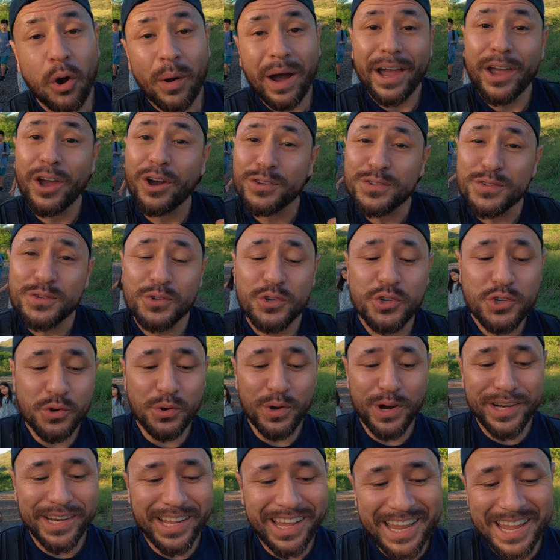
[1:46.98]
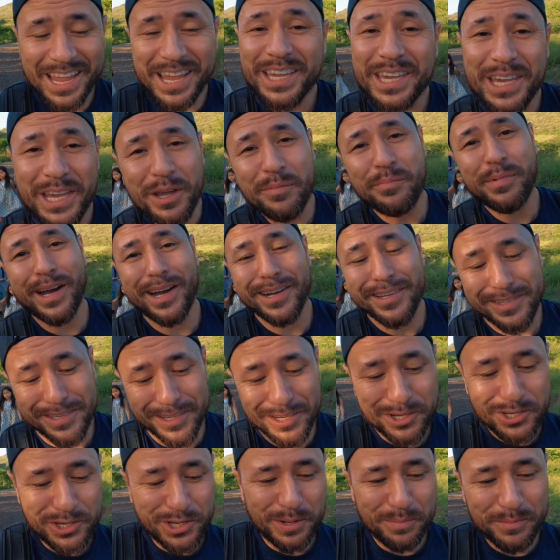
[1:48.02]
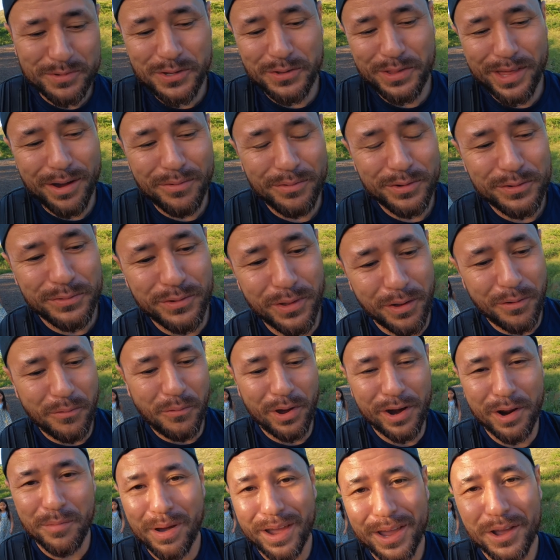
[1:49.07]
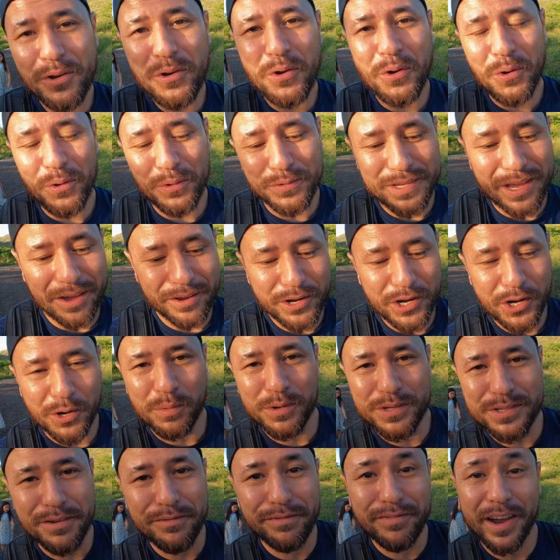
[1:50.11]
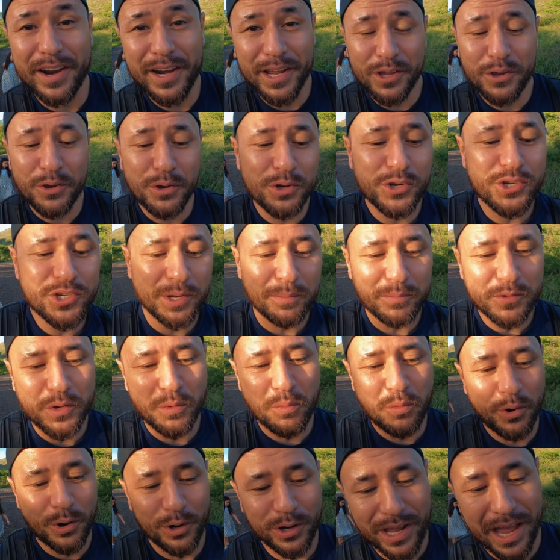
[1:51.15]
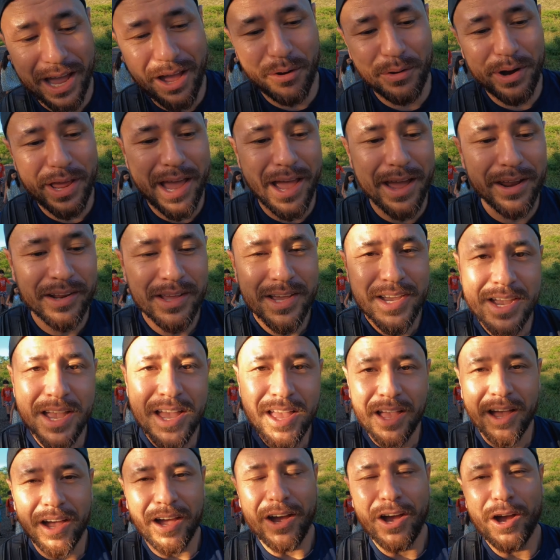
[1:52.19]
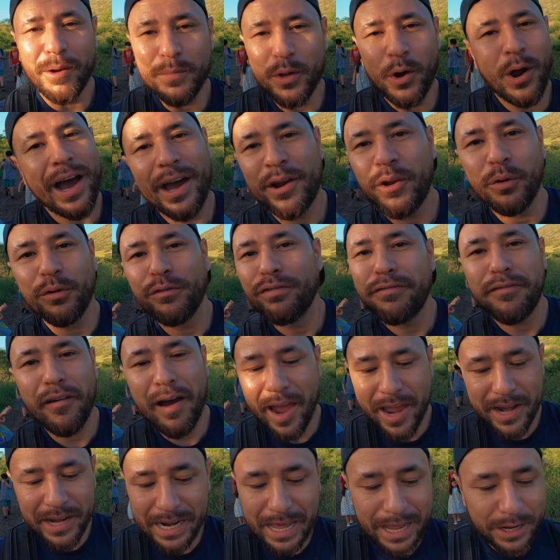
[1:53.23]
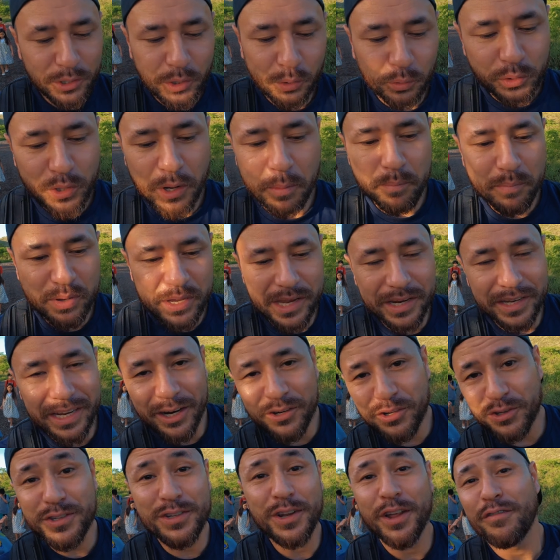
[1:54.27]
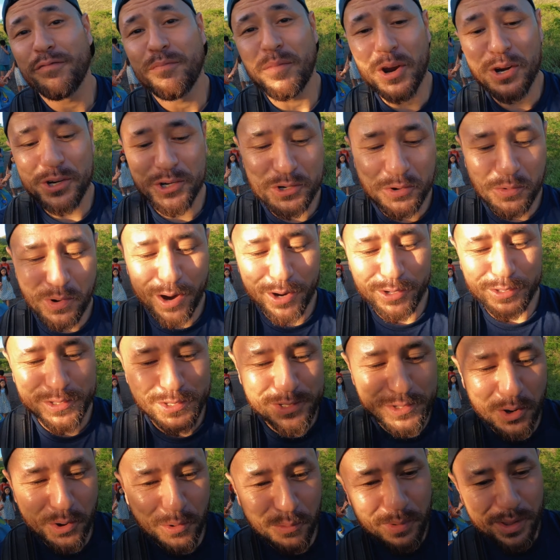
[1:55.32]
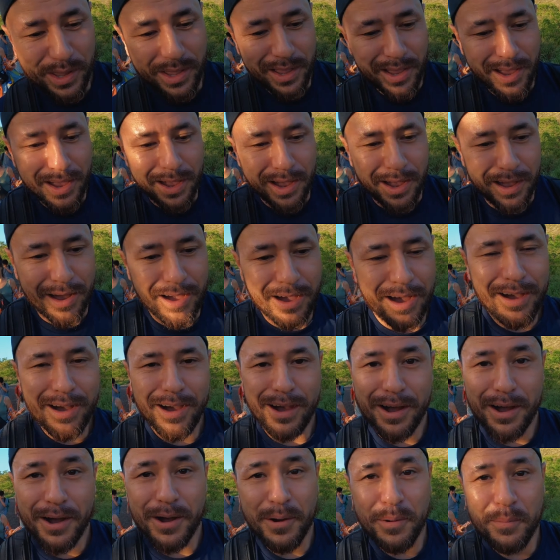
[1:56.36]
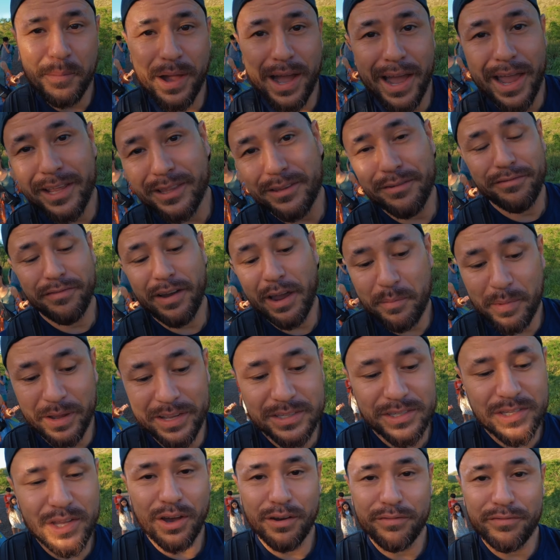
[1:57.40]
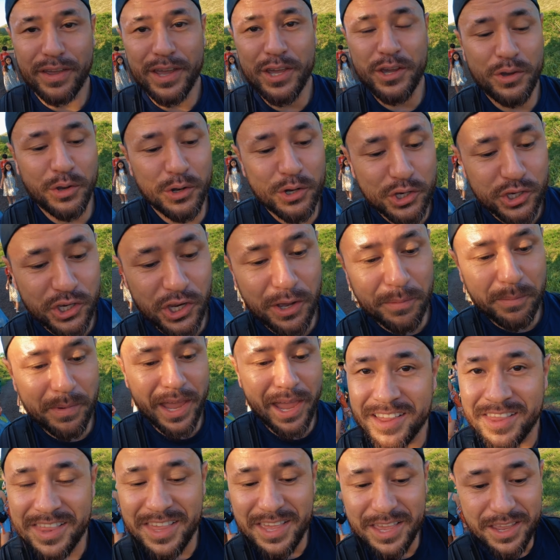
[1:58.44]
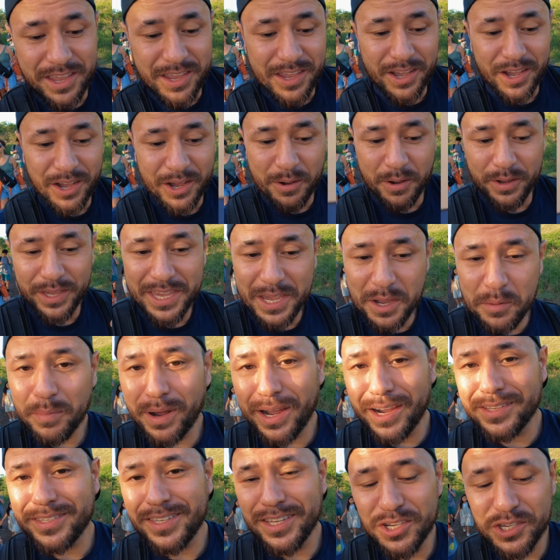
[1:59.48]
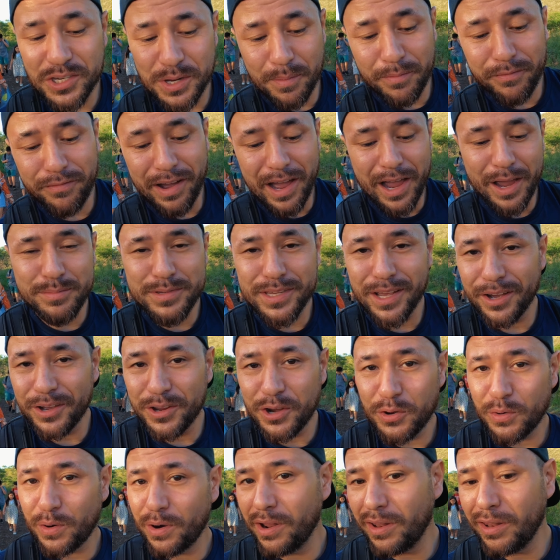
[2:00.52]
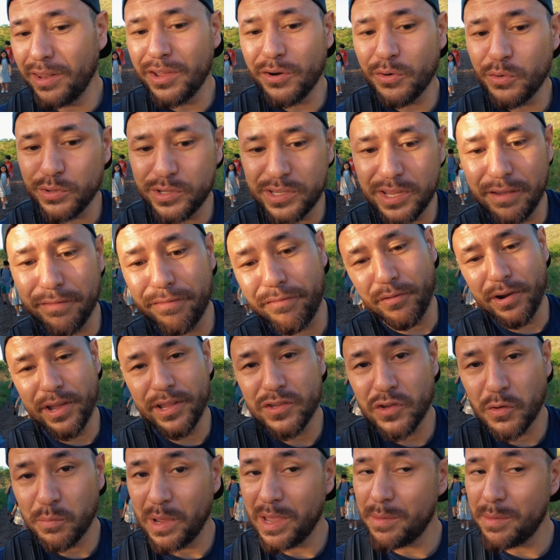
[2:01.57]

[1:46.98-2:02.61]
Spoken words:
Oh, I also joined a kickboxing gym. So that was one of my goals out here, was to find a good gym to work out at. I don't fight and I don't compete. I just love martial arts. So I had to find myself a good gym. The kickboxing gym vibes out here are a little different, or